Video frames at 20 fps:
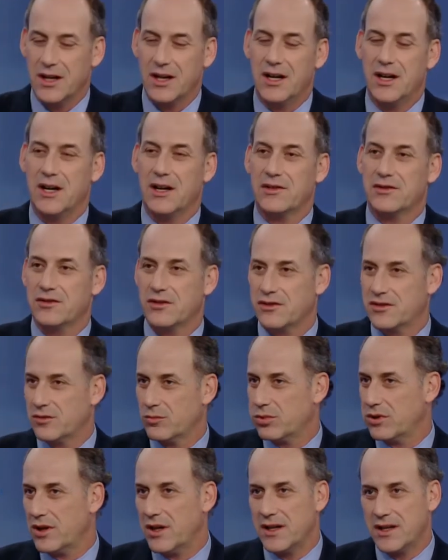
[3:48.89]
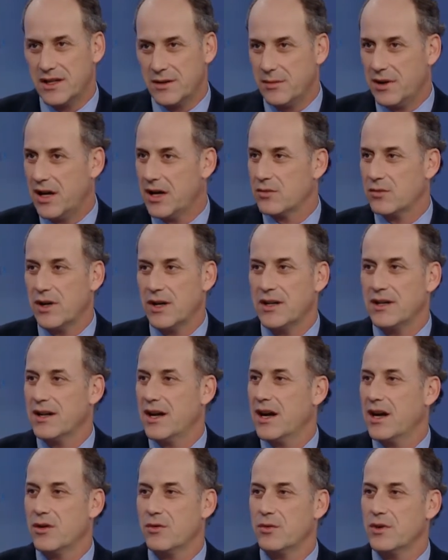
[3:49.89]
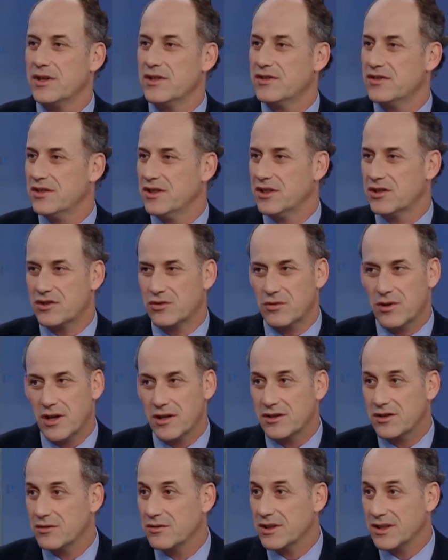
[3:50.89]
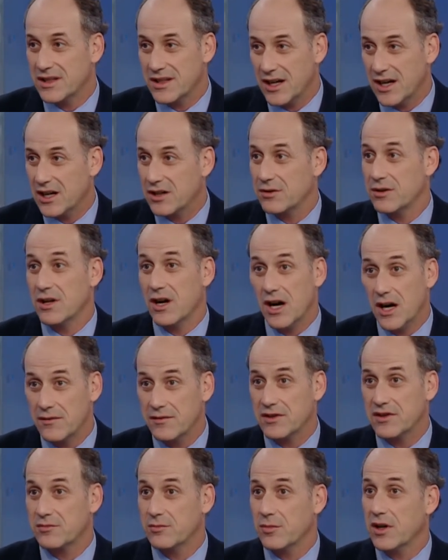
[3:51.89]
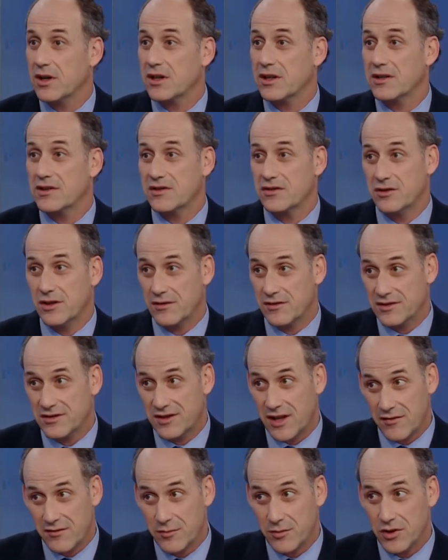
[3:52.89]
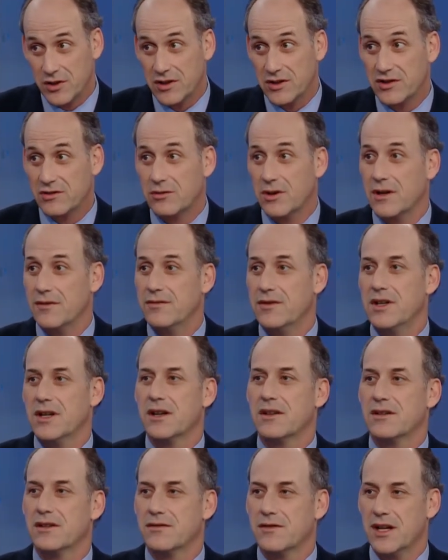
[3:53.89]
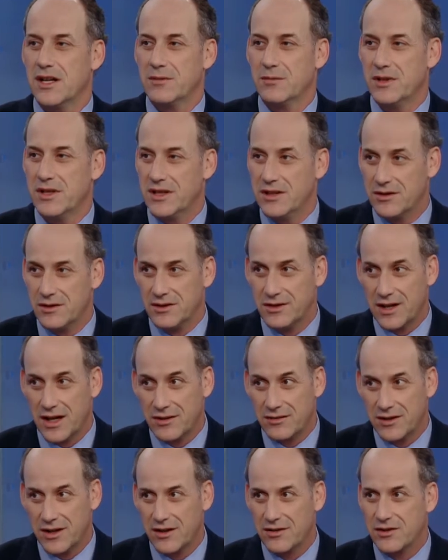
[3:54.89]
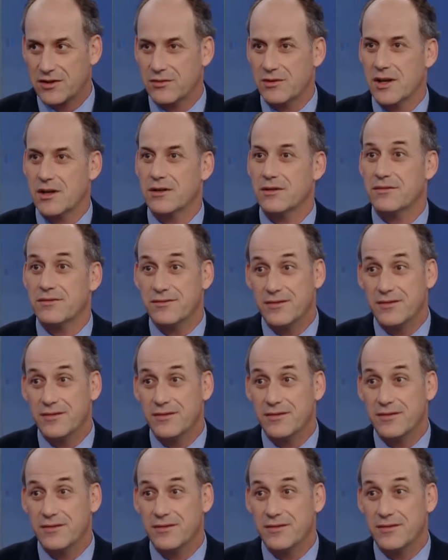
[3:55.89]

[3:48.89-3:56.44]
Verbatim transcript: Uh, so supply and demand right now, we see Toronto and Calgary office markets. You have 7 million square feet under development here in downtown Toronto,